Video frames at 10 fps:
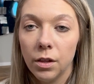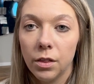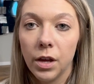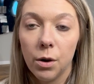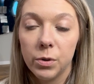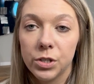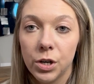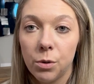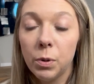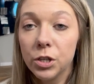There was
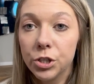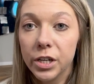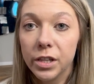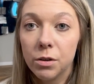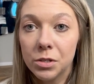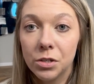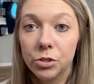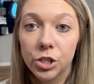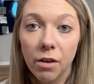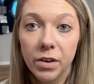no pushing, there was no
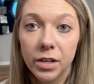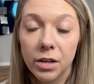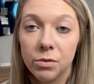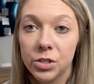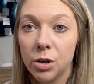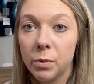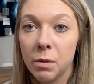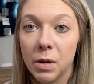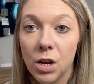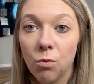shoving, there was nobody
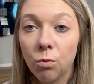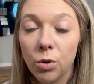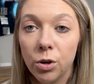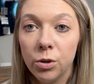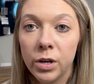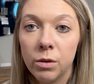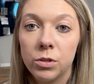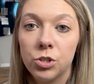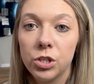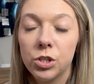being rude. It
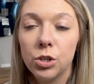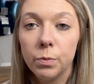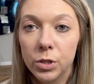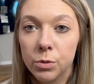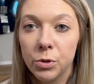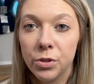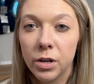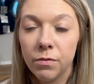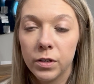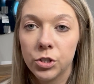was just super smooth
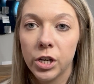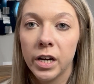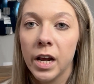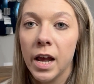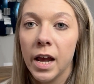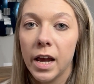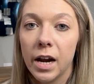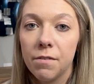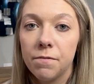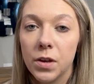and efficient, and
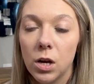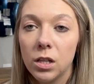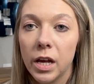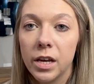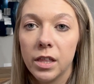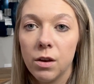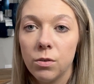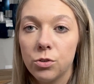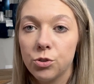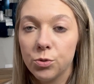I feel like
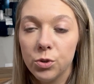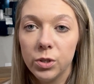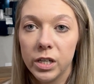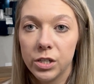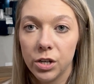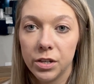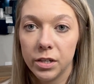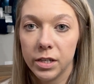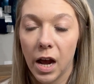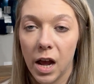they truly took the
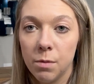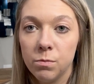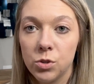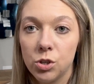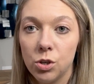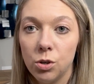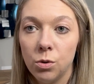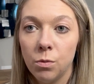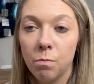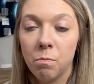time
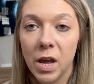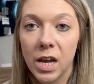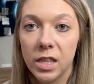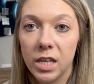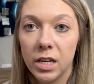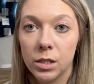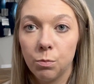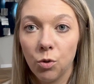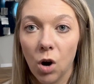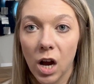to make this
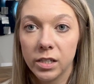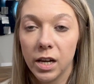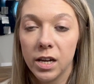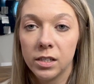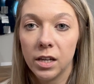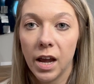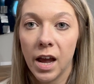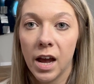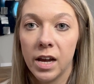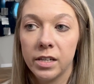process
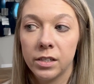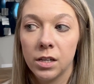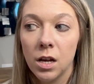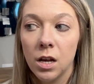as